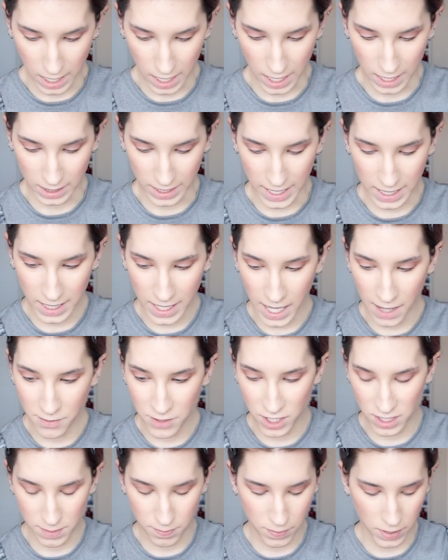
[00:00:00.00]
And lately I've
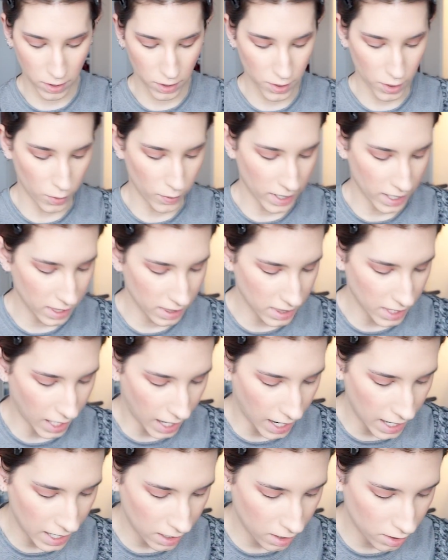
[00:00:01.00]
just been throwing
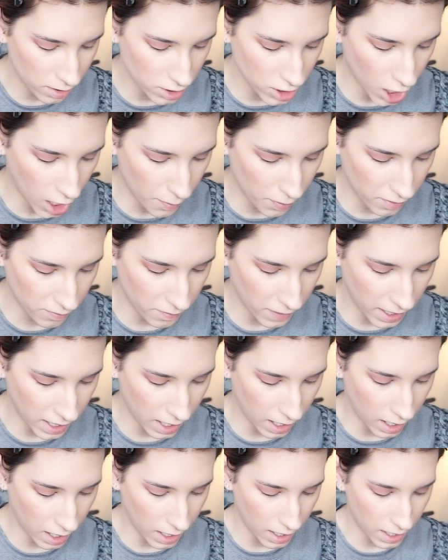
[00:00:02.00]
that on top of my
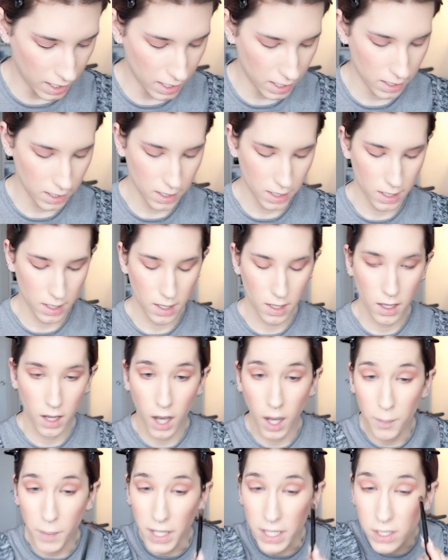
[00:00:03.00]
eye,
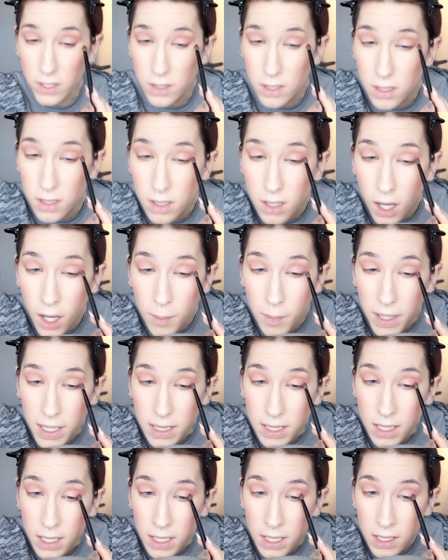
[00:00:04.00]
on my
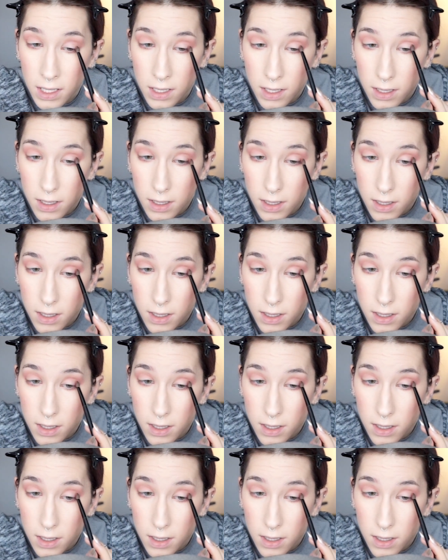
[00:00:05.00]
lid.